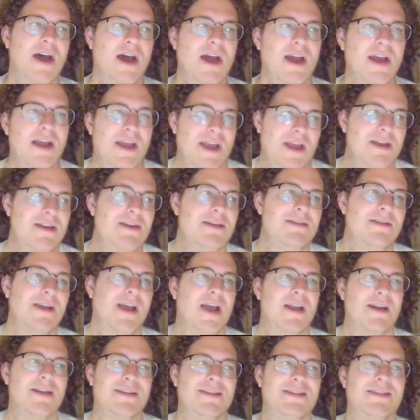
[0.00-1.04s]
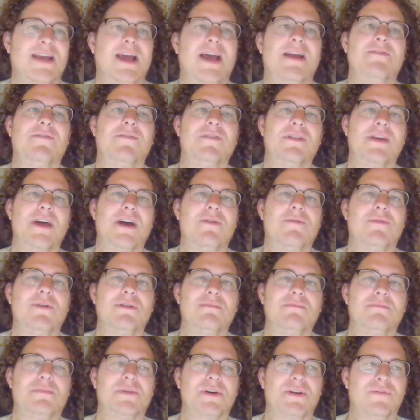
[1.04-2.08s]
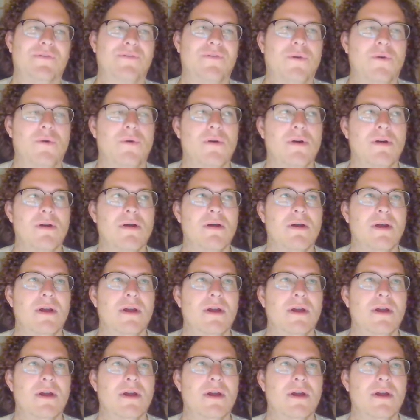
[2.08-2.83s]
it is kind of sad for that one, but for